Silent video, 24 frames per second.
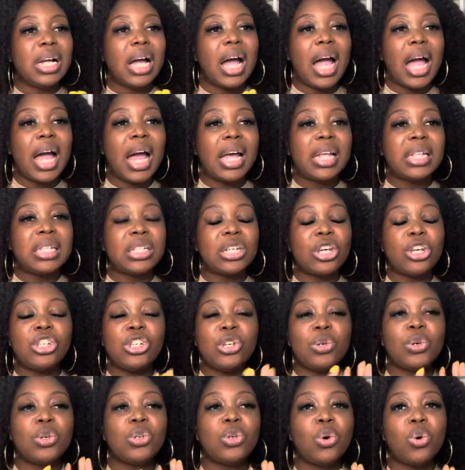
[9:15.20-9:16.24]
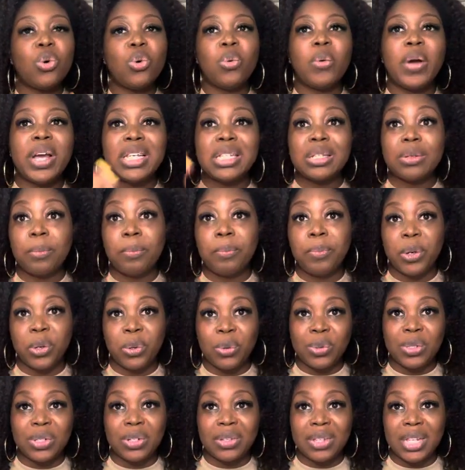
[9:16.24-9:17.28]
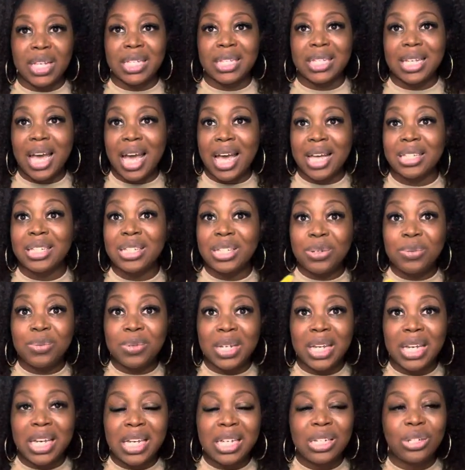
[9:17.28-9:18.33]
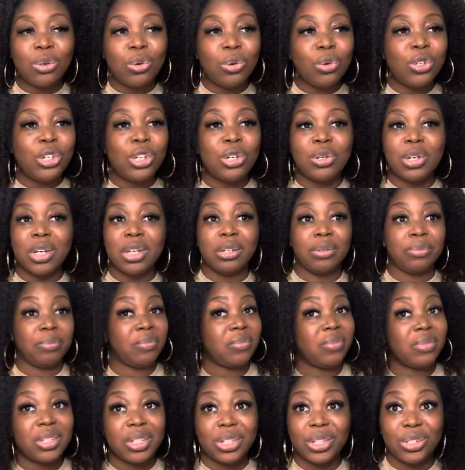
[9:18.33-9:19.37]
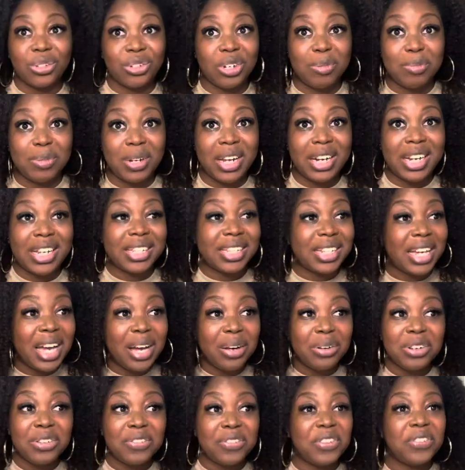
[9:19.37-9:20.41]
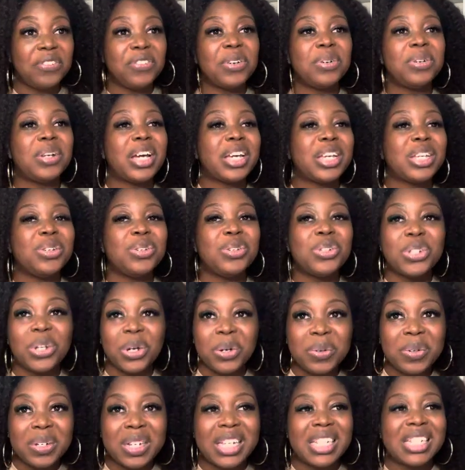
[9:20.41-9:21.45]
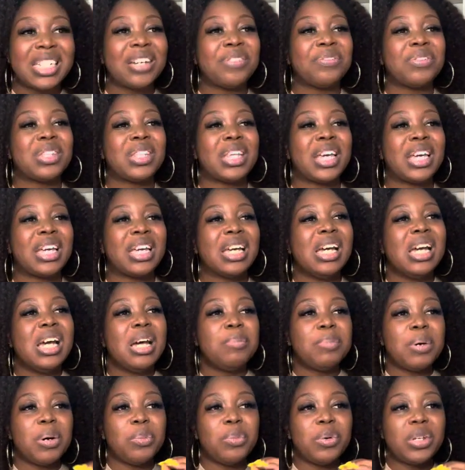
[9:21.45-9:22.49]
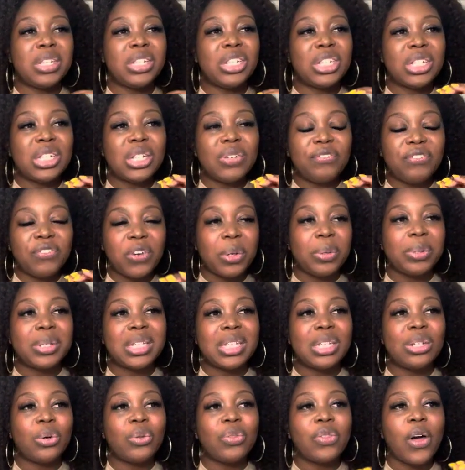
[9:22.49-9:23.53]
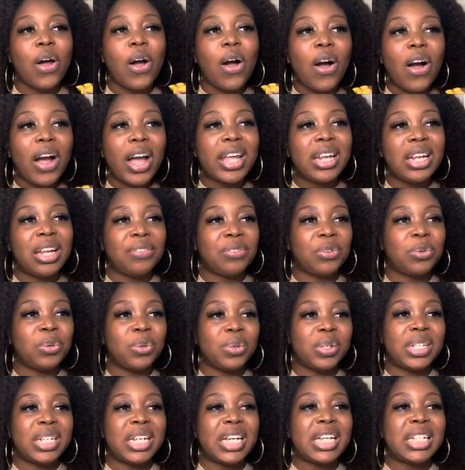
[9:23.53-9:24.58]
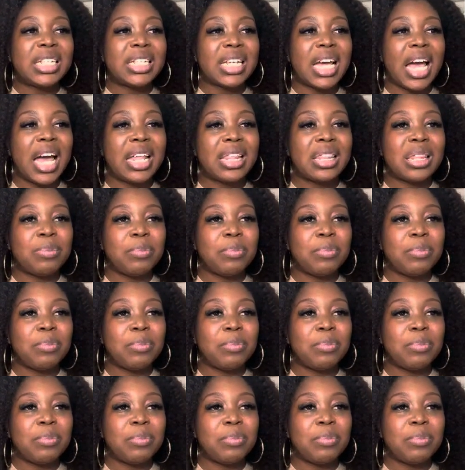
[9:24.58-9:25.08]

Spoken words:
and you can always build on this as you need, or you can streamline it down if you feel like you don't need everything, but we're just focusing on the high level needs at the